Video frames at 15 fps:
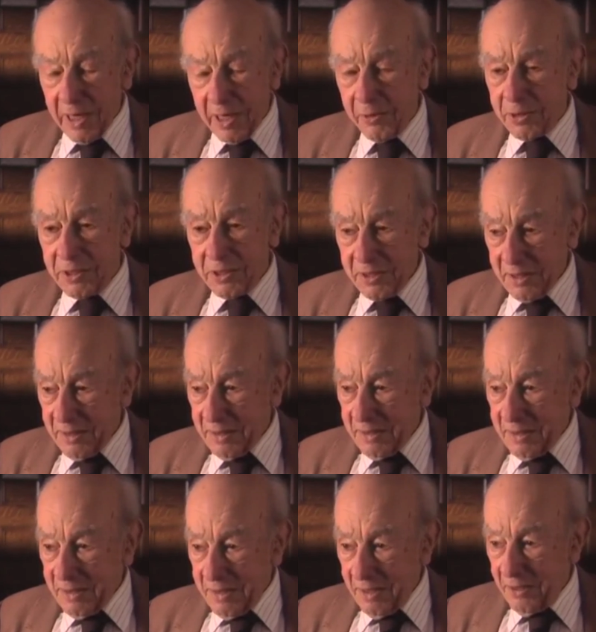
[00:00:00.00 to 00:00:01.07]
language
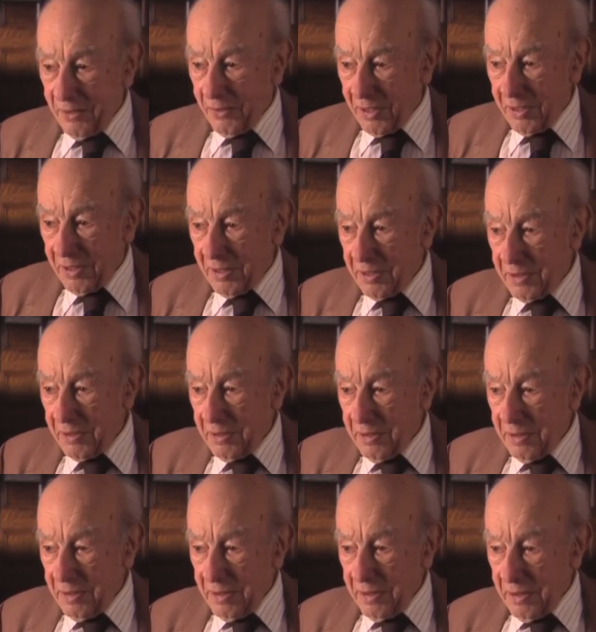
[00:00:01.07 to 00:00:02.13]
than
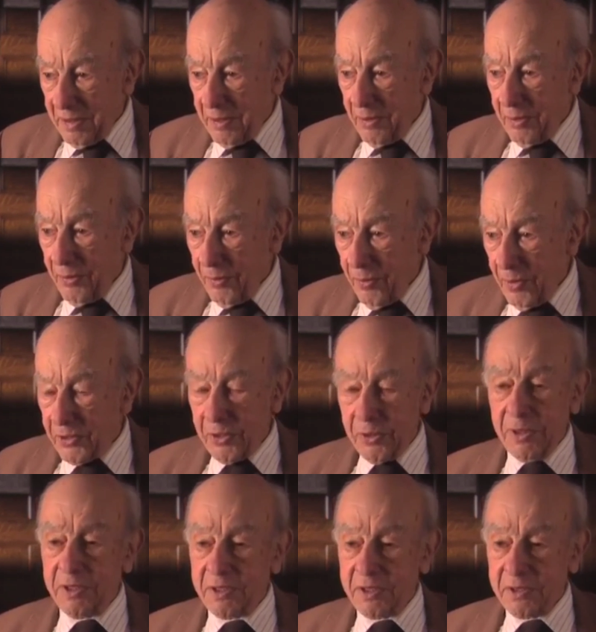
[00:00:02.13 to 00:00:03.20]
what
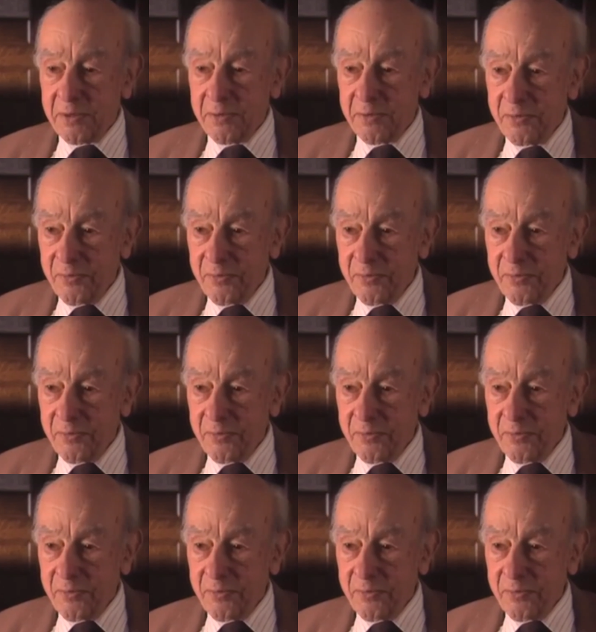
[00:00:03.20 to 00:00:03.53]
there is.